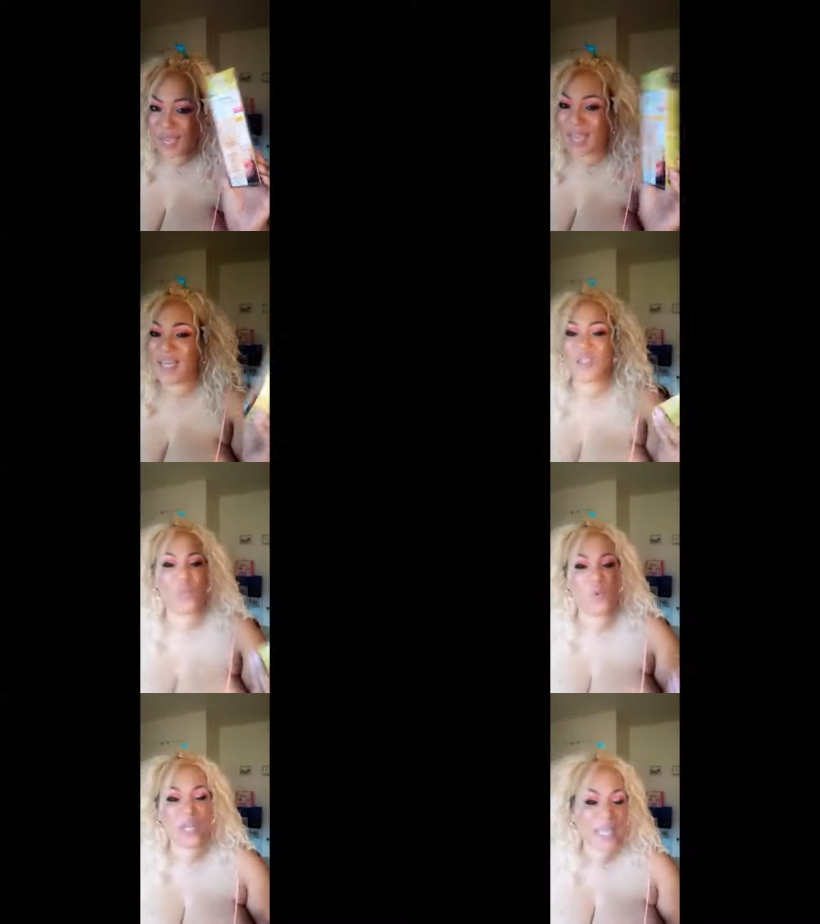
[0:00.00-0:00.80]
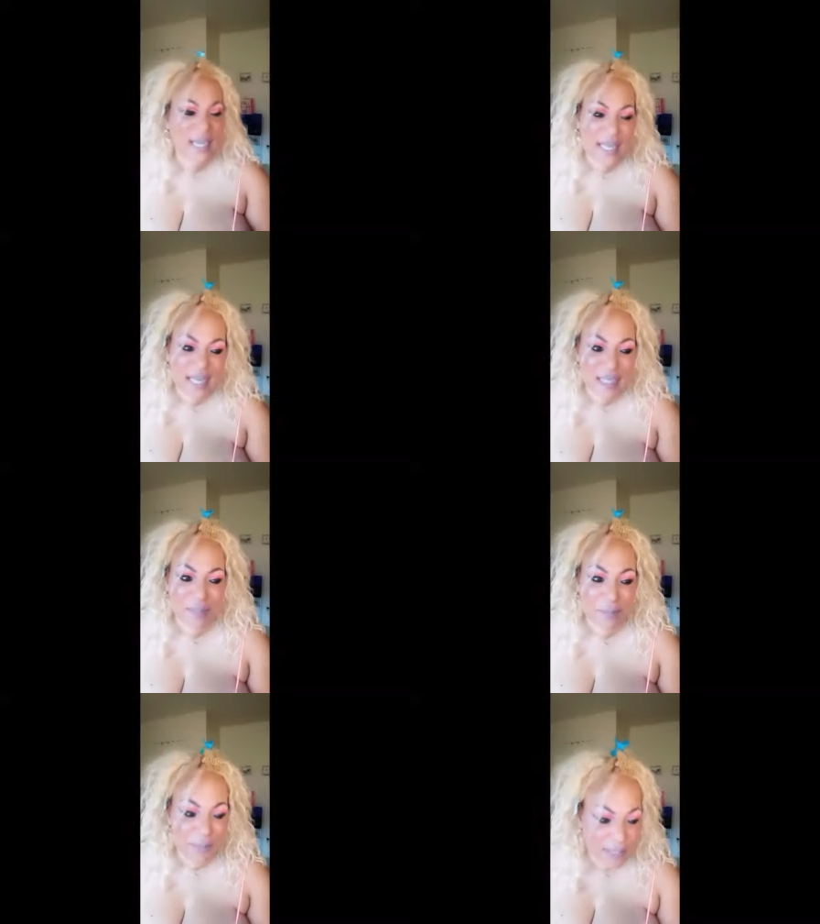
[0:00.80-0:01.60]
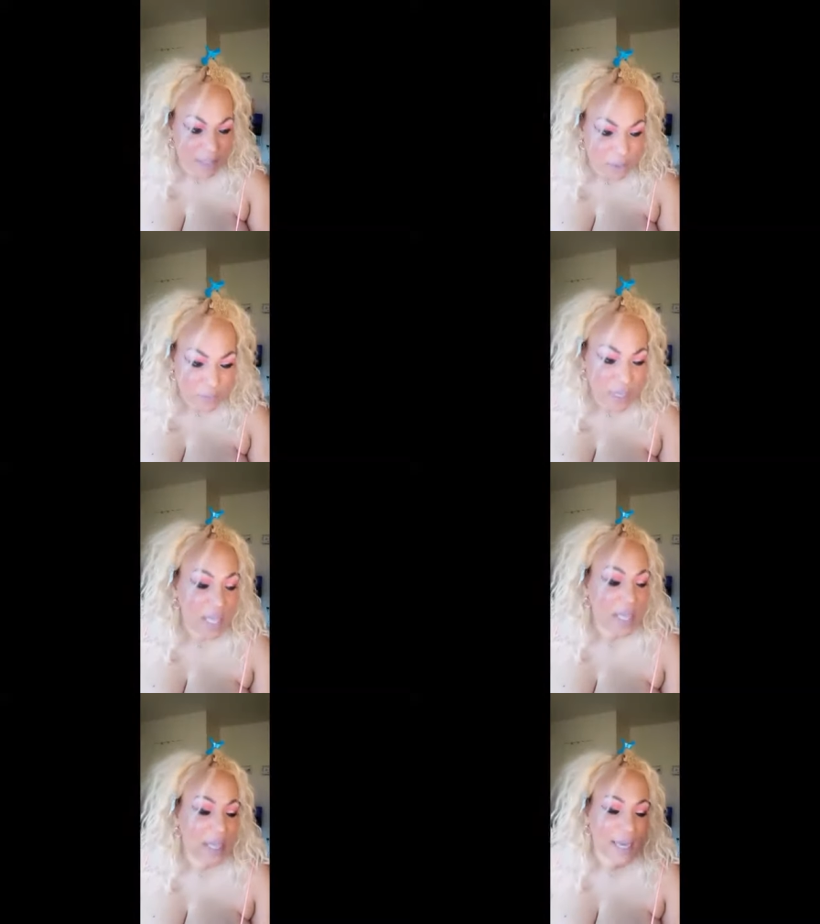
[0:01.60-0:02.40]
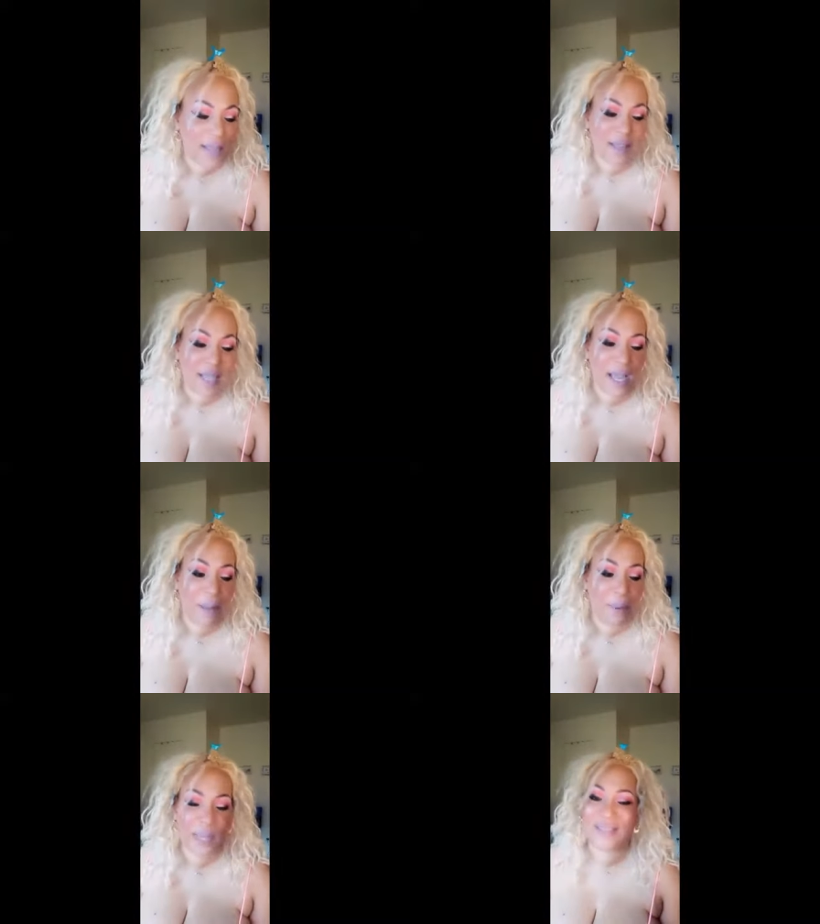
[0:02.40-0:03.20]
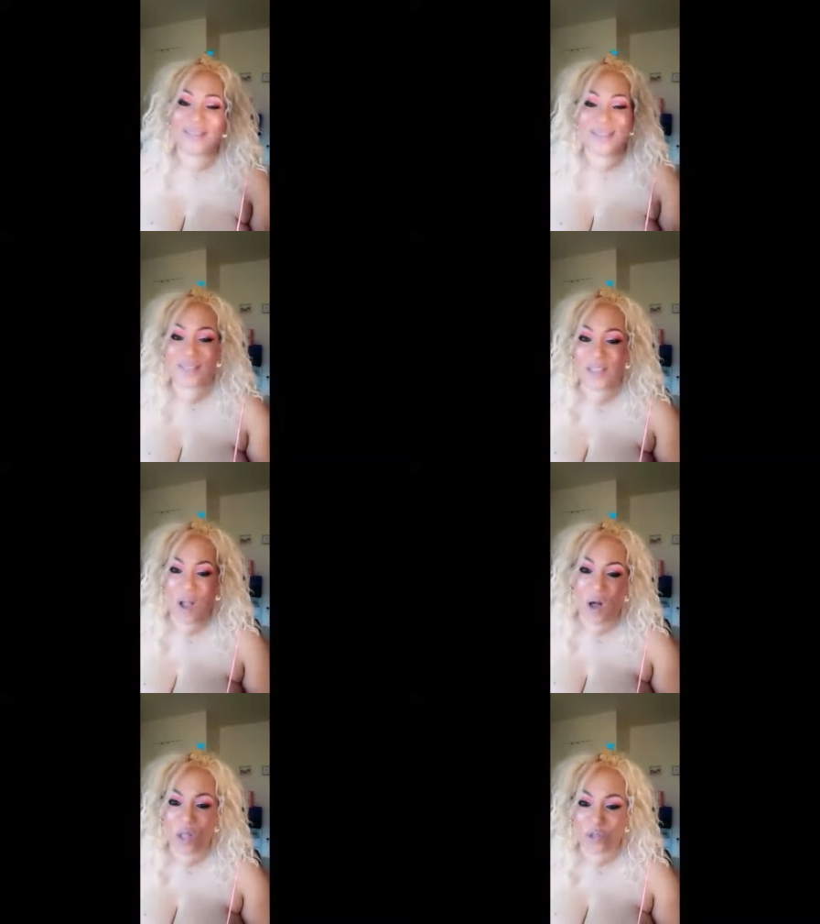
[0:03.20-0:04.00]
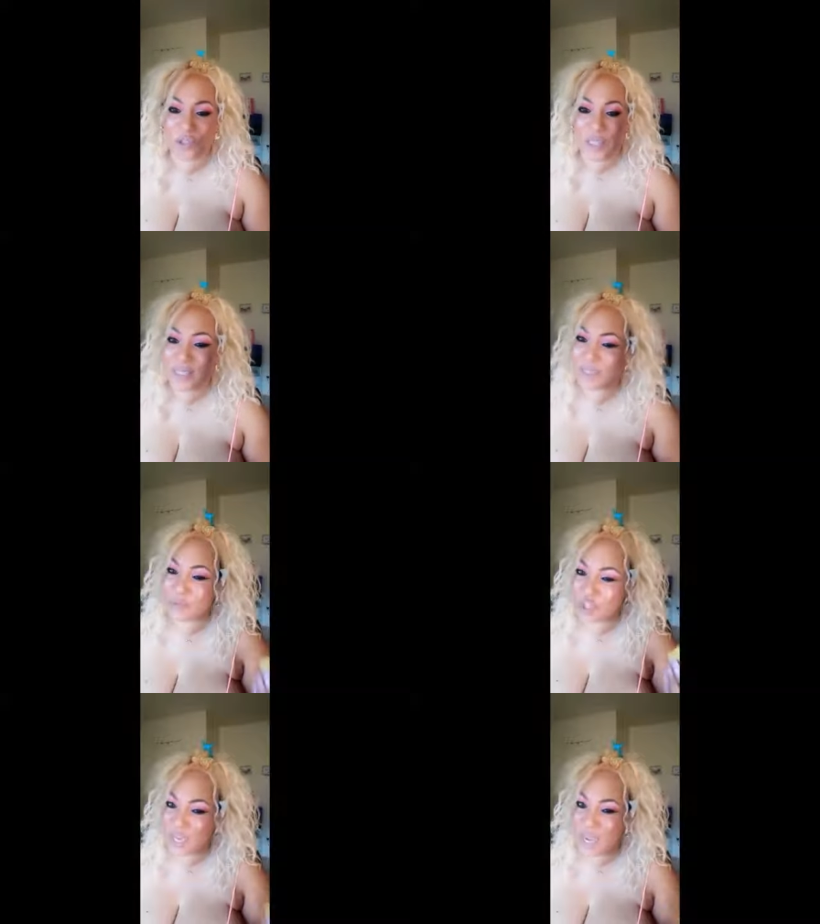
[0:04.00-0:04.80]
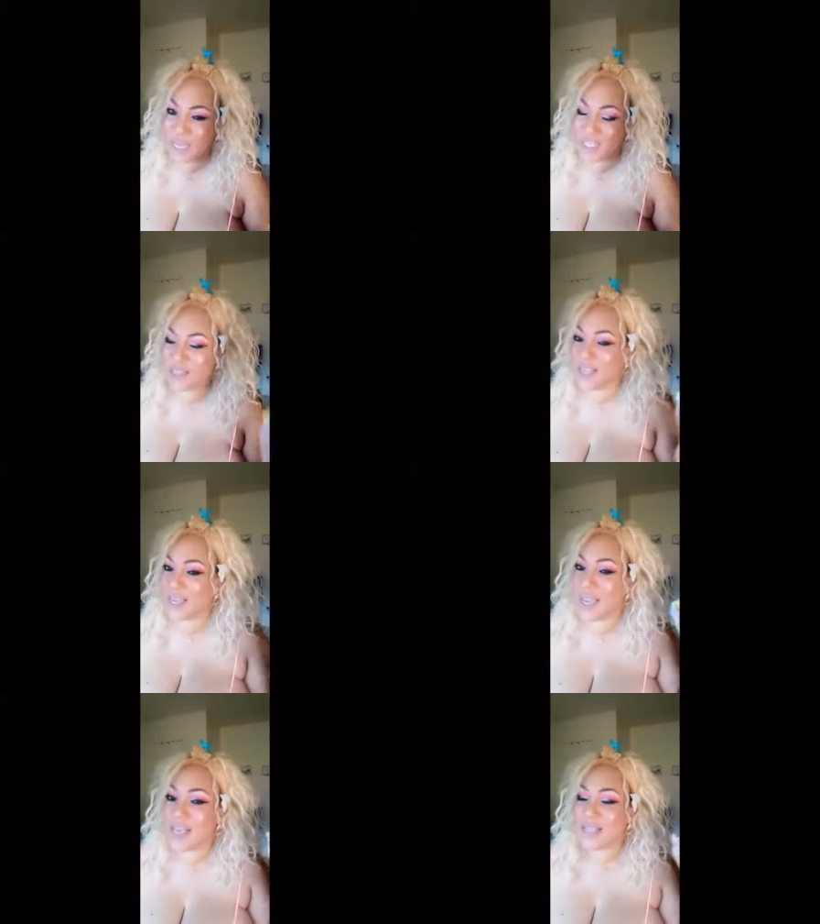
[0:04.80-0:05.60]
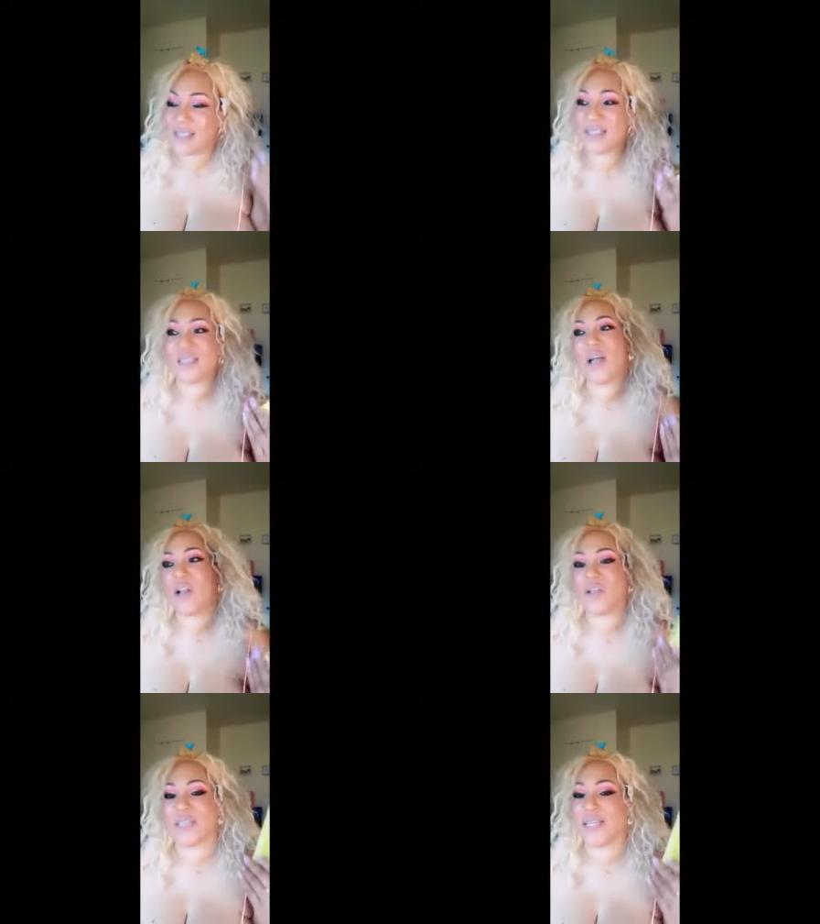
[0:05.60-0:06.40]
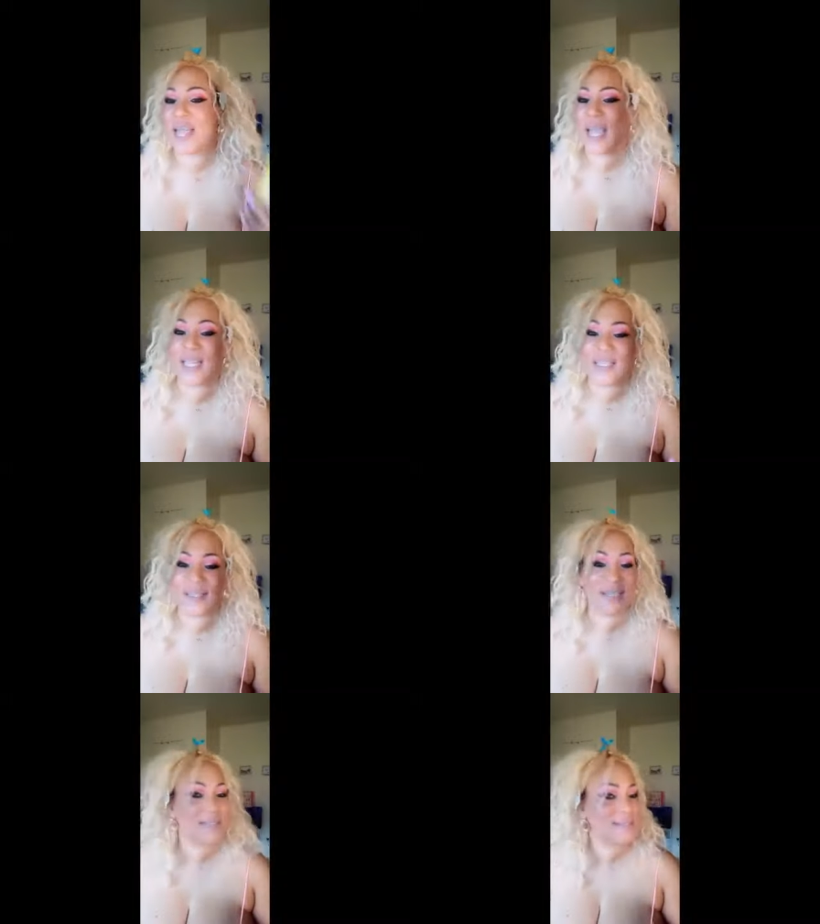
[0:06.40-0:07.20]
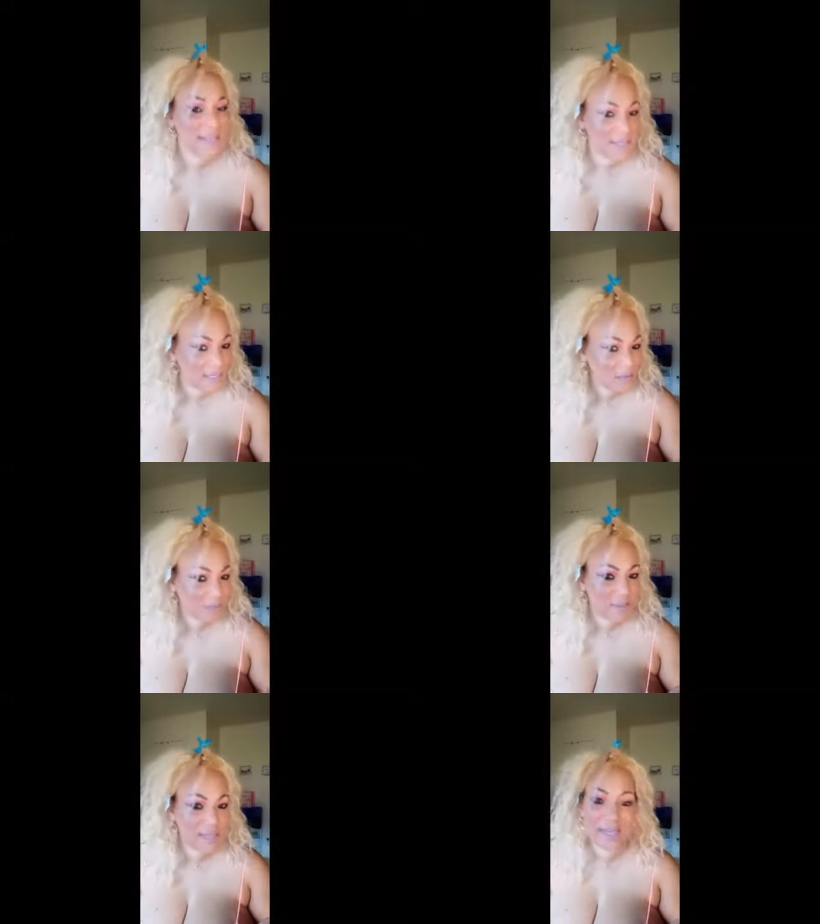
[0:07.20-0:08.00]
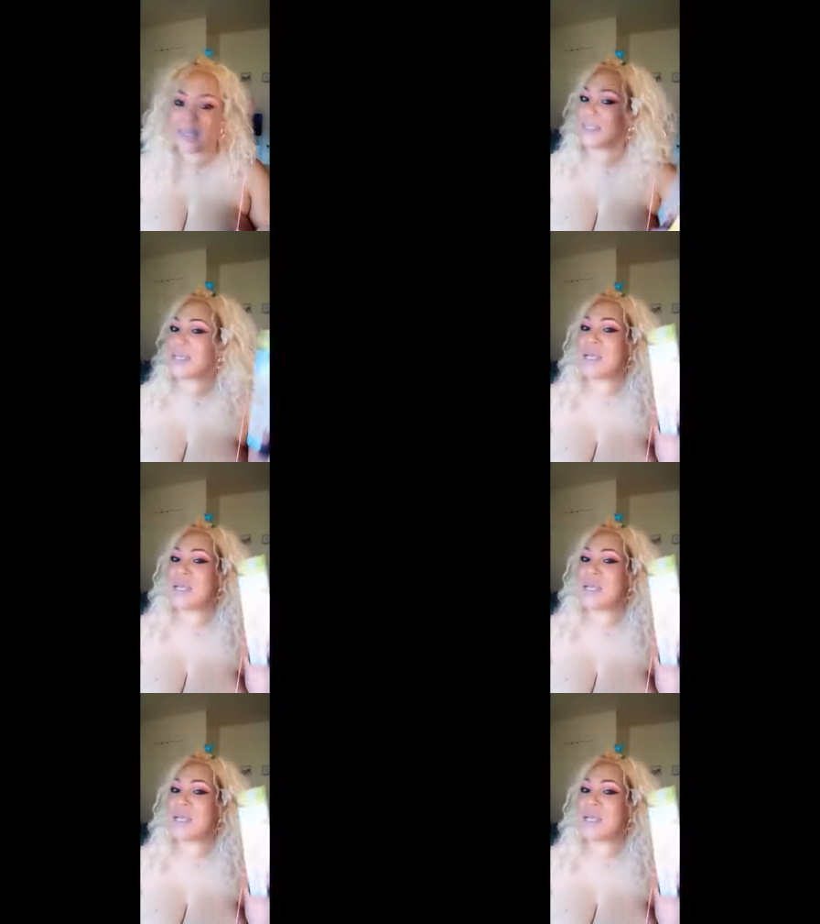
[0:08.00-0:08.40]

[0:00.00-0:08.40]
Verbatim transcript: And it's really inexpensive. Like I think I paid six dollars and some change. I think six dollars and eighty-six cents for this.